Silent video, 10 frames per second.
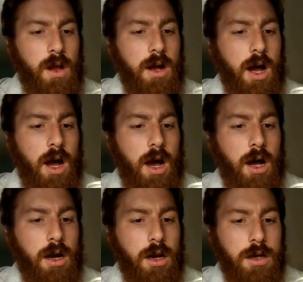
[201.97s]

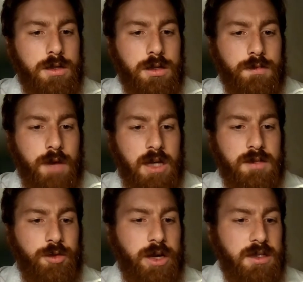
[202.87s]
Lux
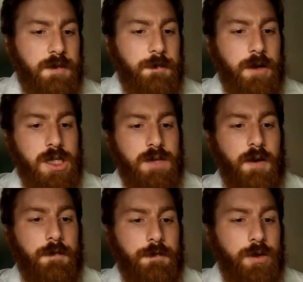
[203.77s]
Raspberry is the first of
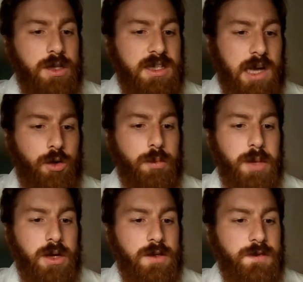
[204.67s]
our fruited sour
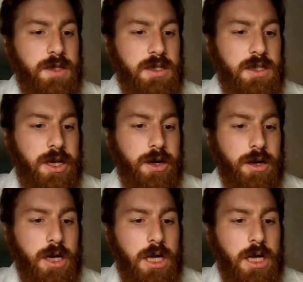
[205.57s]
beers for this year.